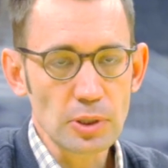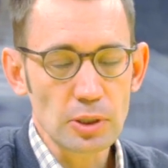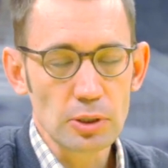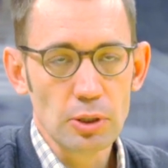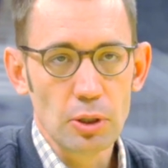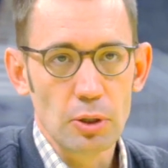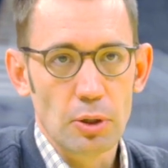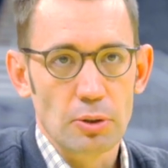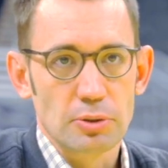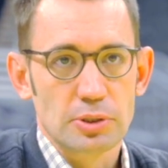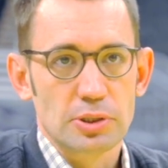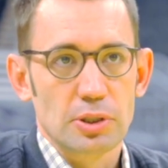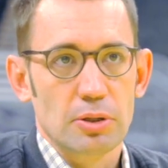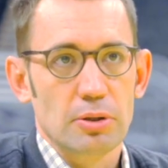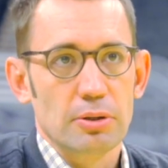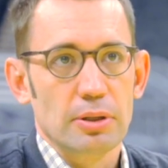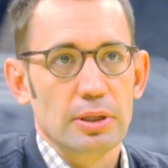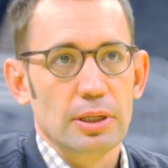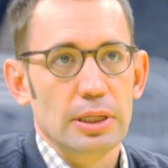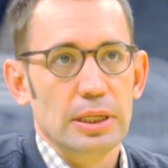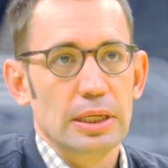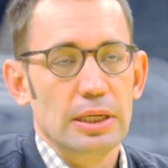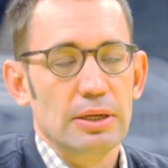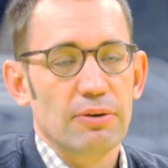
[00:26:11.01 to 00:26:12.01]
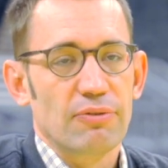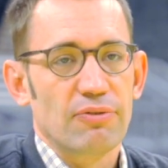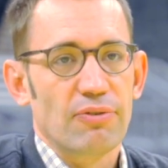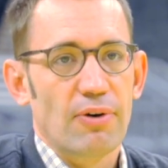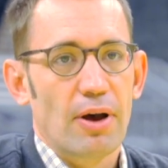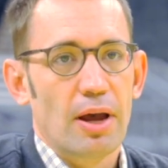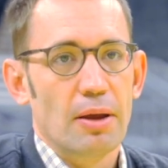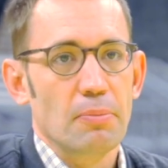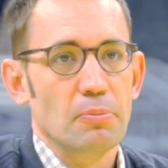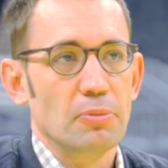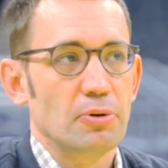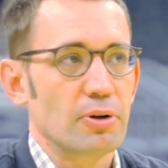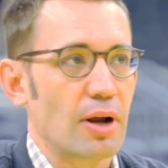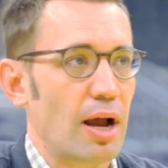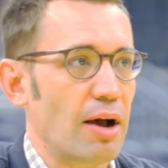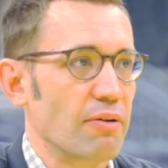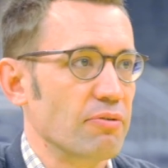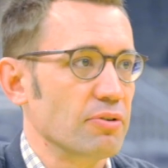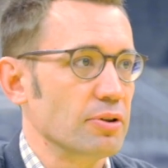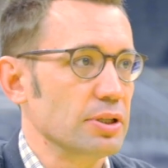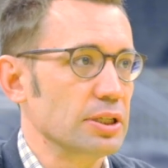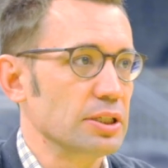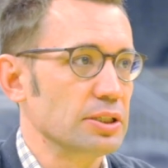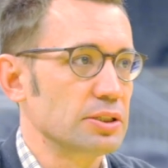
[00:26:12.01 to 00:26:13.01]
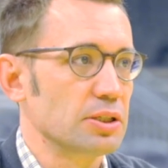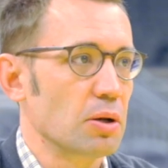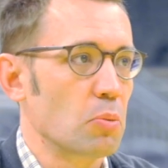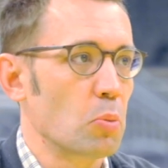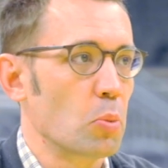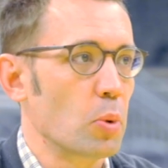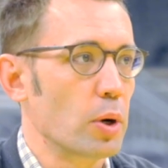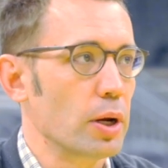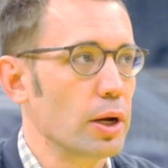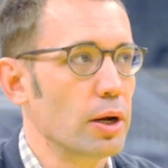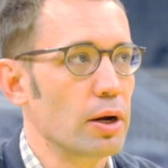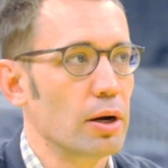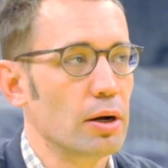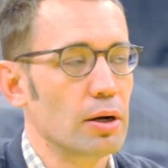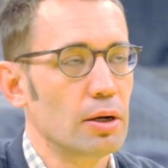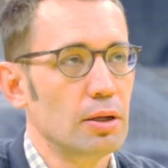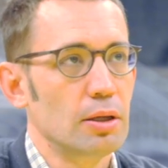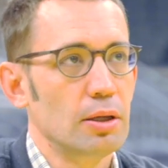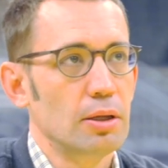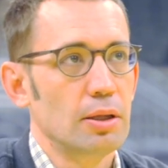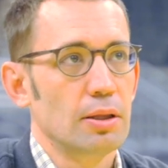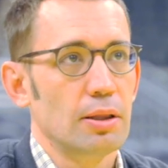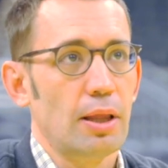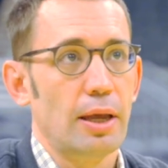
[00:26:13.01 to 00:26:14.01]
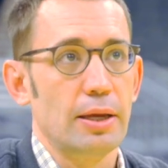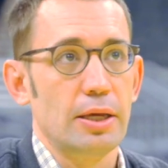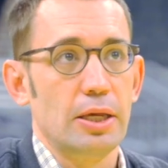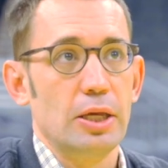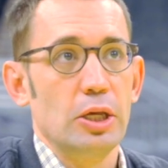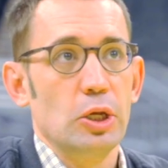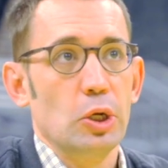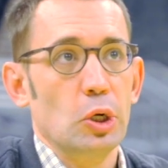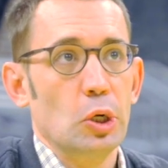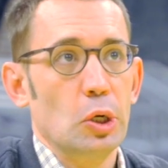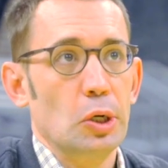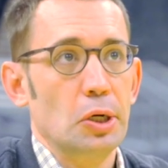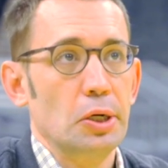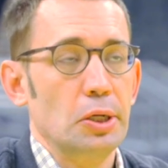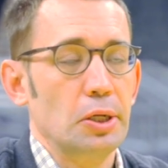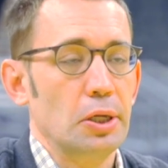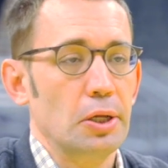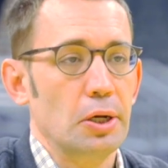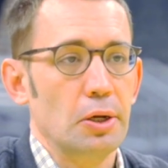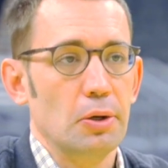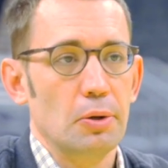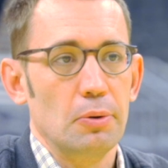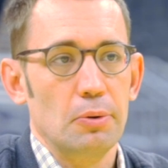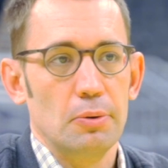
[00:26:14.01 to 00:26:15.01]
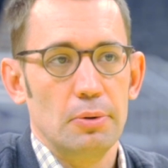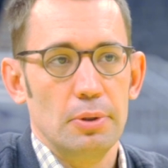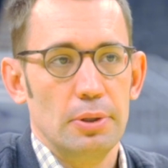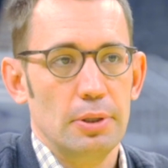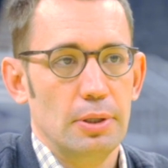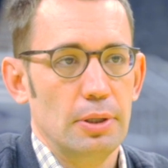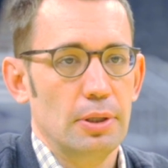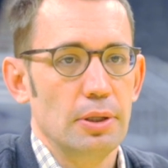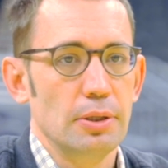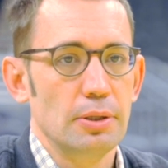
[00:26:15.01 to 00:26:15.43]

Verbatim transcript: You know, certainly if I'm traveling somewhere like here, you know, it,